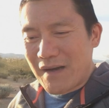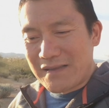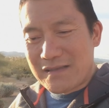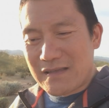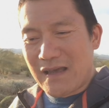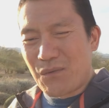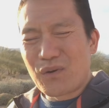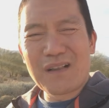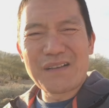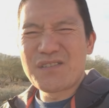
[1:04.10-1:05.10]
might say,
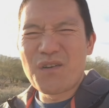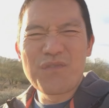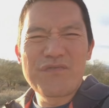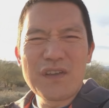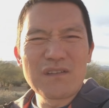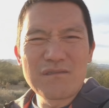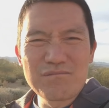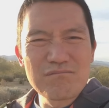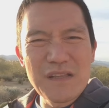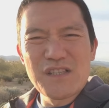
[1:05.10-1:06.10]
Well, I just don't feel
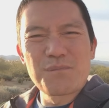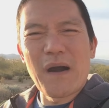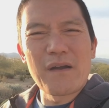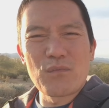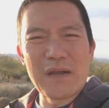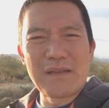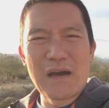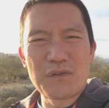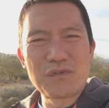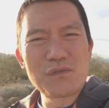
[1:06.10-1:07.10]
inspired right
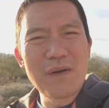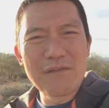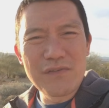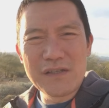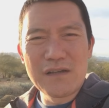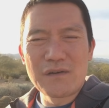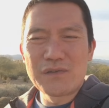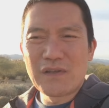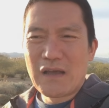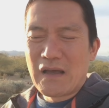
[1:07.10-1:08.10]
now to do my videos.